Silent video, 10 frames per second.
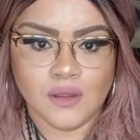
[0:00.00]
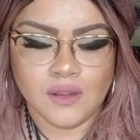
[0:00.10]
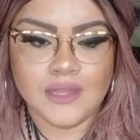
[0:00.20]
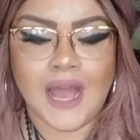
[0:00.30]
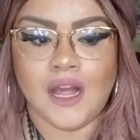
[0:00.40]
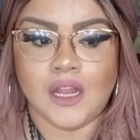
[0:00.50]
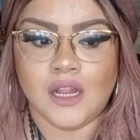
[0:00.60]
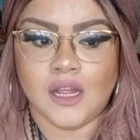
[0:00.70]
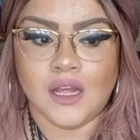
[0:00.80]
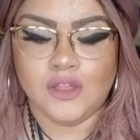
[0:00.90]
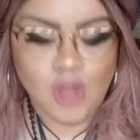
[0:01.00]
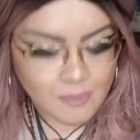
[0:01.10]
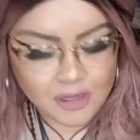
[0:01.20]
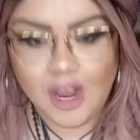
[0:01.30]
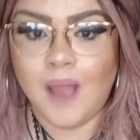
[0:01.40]
that no
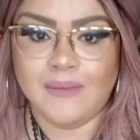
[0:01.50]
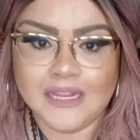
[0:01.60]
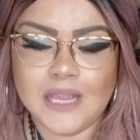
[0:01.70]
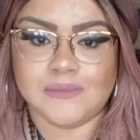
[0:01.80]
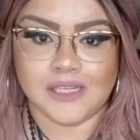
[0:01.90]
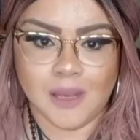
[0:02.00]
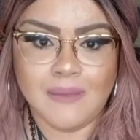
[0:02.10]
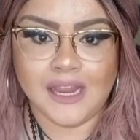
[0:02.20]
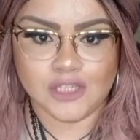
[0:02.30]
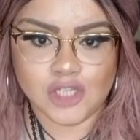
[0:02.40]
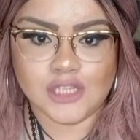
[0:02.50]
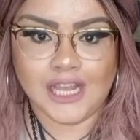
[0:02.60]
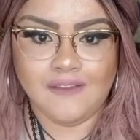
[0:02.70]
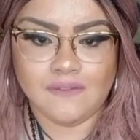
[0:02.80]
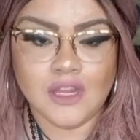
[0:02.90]
matter how many times they come back into your
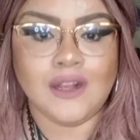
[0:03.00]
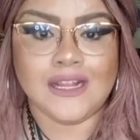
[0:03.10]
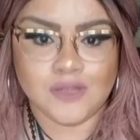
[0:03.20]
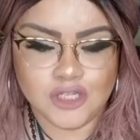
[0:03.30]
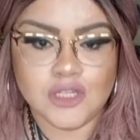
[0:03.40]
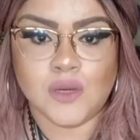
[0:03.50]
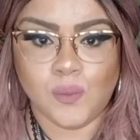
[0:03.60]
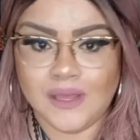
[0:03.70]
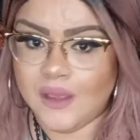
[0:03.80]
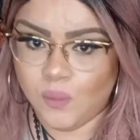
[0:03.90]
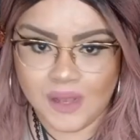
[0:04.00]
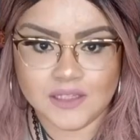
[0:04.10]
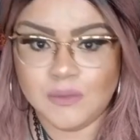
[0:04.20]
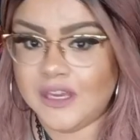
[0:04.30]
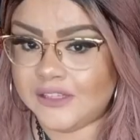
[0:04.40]
life, they're gonna treat you the way they want
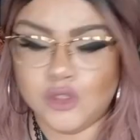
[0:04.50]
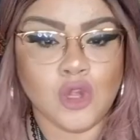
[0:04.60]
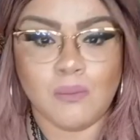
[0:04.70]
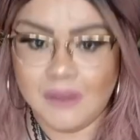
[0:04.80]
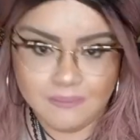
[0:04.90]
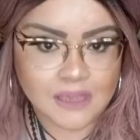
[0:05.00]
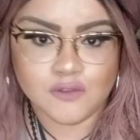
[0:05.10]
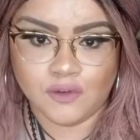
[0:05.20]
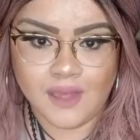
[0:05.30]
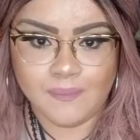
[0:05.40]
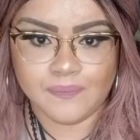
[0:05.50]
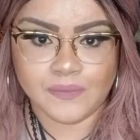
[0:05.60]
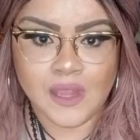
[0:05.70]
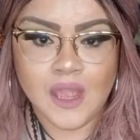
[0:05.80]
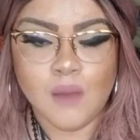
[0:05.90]
because you don't mean much for them.
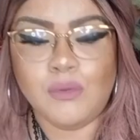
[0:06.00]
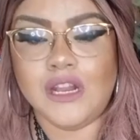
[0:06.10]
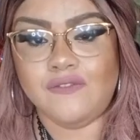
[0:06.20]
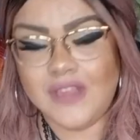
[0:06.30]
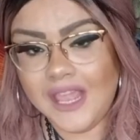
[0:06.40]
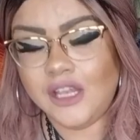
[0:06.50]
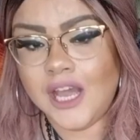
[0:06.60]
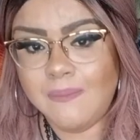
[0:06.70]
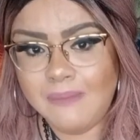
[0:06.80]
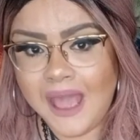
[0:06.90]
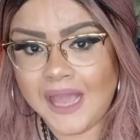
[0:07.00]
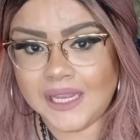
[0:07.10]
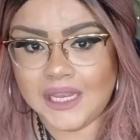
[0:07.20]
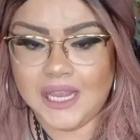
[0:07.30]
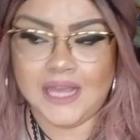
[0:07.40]
But if they come
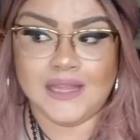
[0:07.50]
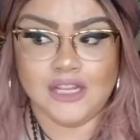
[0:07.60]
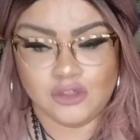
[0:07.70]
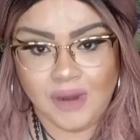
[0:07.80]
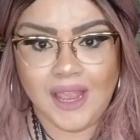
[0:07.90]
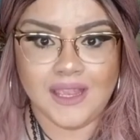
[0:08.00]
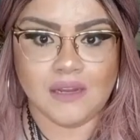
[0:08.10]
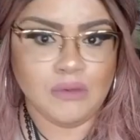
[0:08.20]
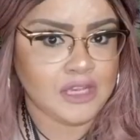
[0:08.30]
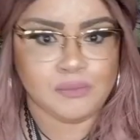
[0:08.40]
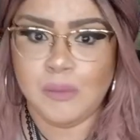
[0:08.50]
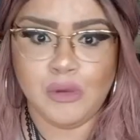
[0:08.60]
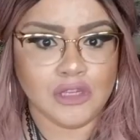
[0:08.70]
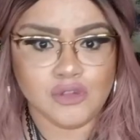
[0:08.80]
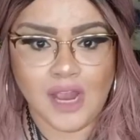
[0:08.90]
back and they try it, because people
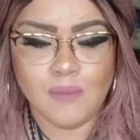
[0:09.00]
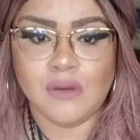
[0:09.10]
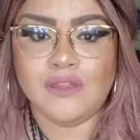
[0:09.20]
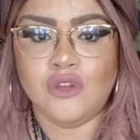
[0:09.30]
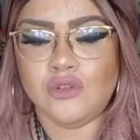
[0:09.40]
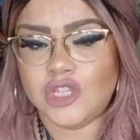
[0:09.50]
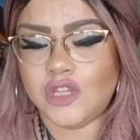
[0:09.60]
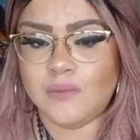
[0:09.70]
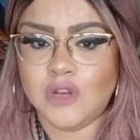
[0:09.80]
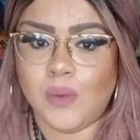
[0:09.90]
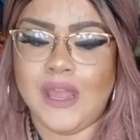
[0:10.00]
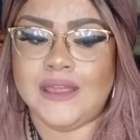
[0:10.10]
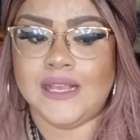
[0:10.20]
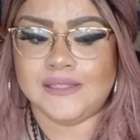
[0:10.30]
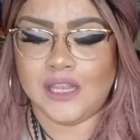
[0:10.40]
can try, it, but you tell them no and
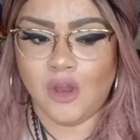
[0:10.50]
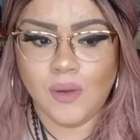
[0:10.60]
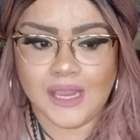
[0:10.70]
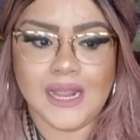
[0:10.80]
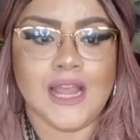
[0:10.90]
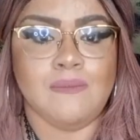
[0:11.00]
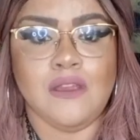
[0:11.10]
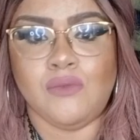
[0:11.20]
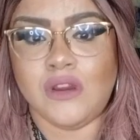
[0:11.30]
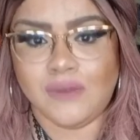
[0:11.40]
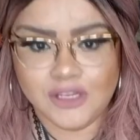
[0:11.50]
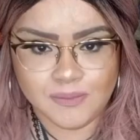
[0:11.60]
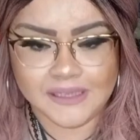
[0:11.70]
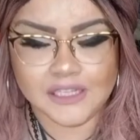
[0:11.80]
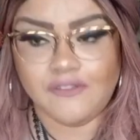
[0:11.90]
they say, okay, let me rearrange
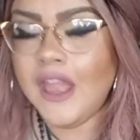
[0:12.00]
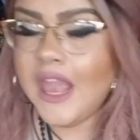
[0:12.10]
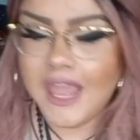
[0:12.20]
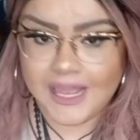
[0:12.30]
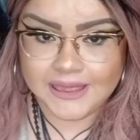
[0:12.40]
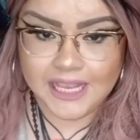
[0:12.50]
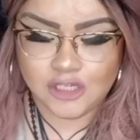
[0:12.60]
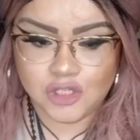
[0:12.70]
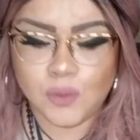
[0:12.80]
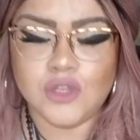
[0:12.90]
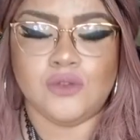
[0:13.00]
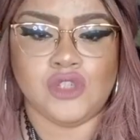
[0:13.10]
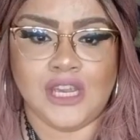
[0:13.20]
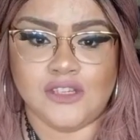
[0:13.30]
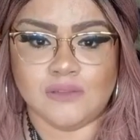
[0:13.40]
myself, and they show you
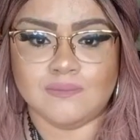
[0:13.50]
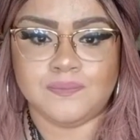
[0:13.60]
change